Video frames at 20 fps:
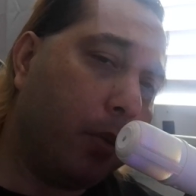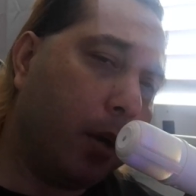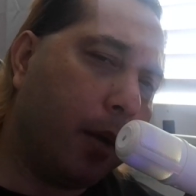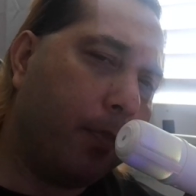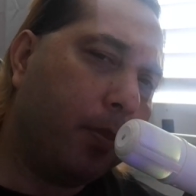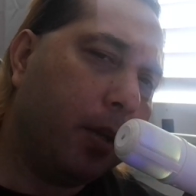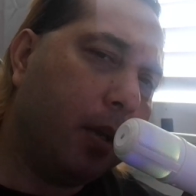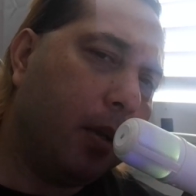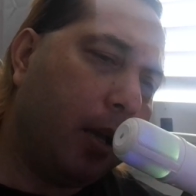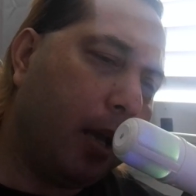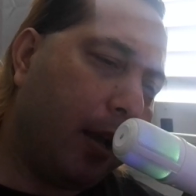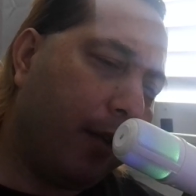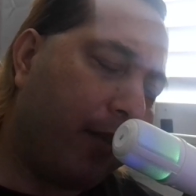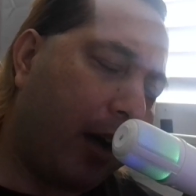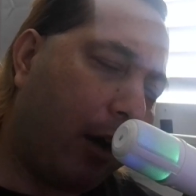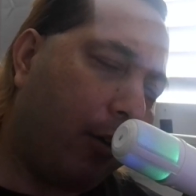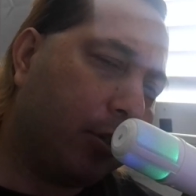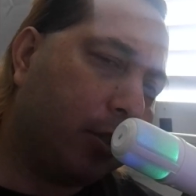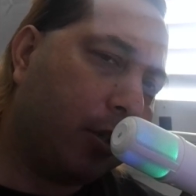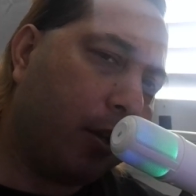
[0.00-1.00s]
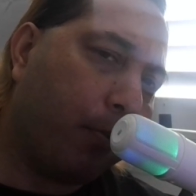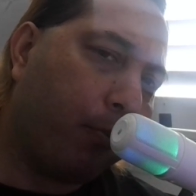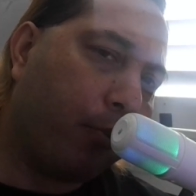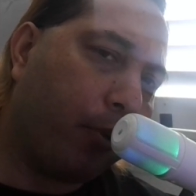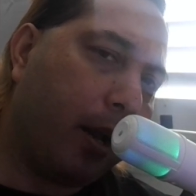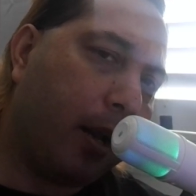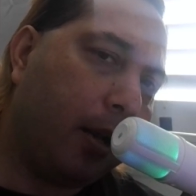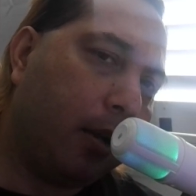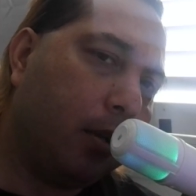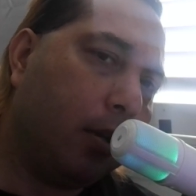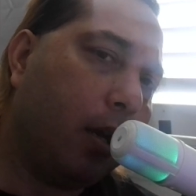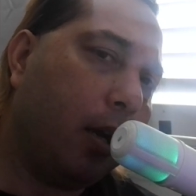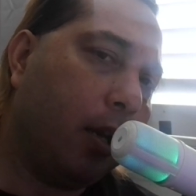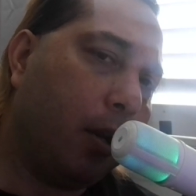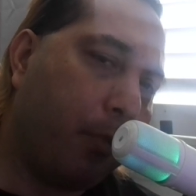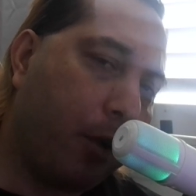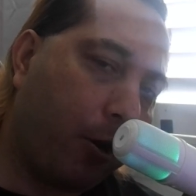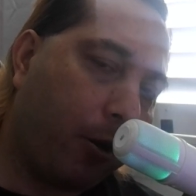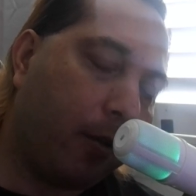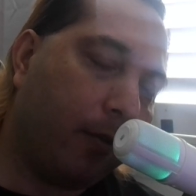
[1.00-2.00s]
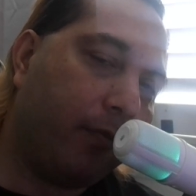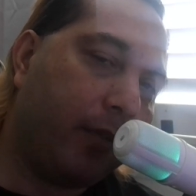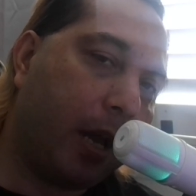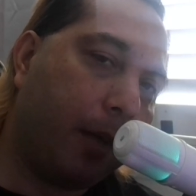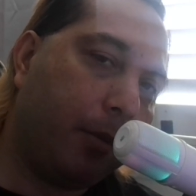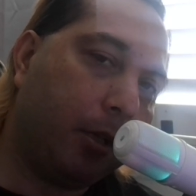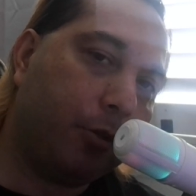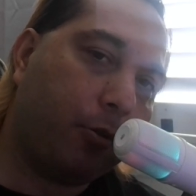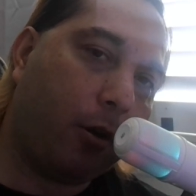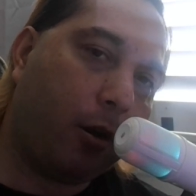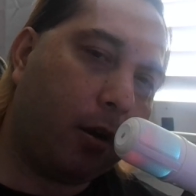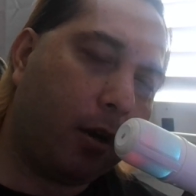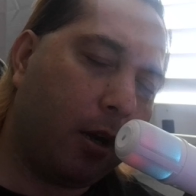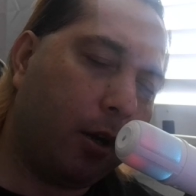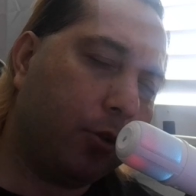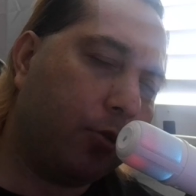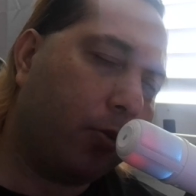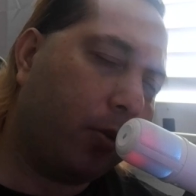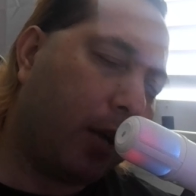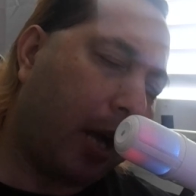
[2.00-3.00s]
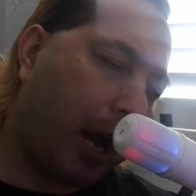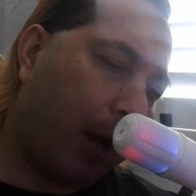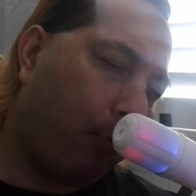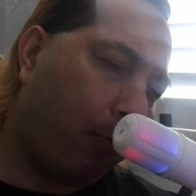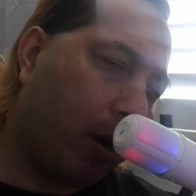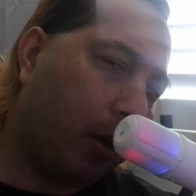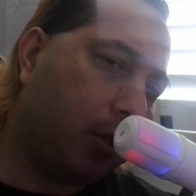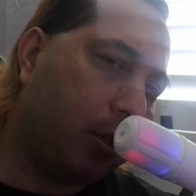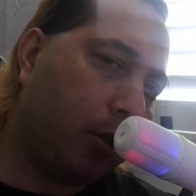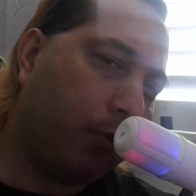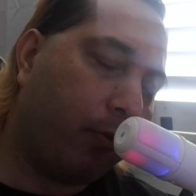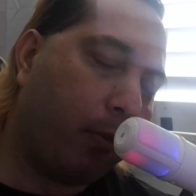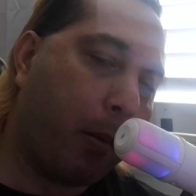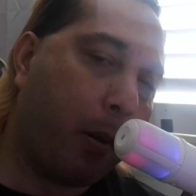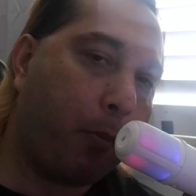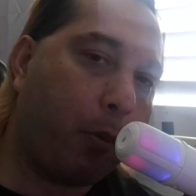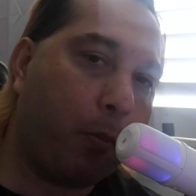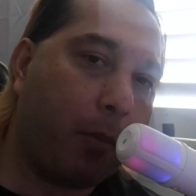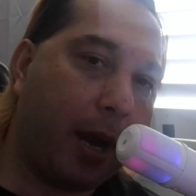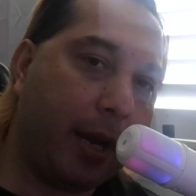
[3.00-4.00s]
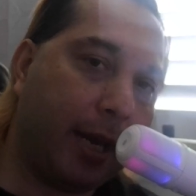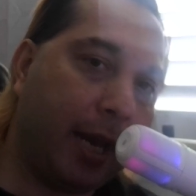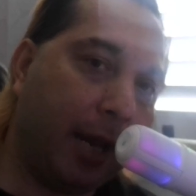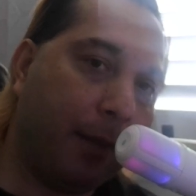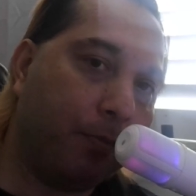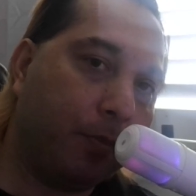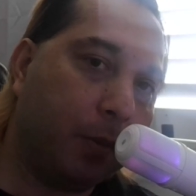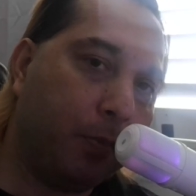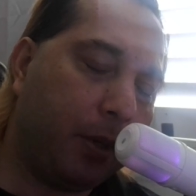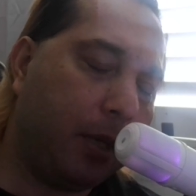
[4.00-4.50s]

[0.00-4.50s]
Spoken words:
But if I was going to bring an American family to our country, I want you to remember my name,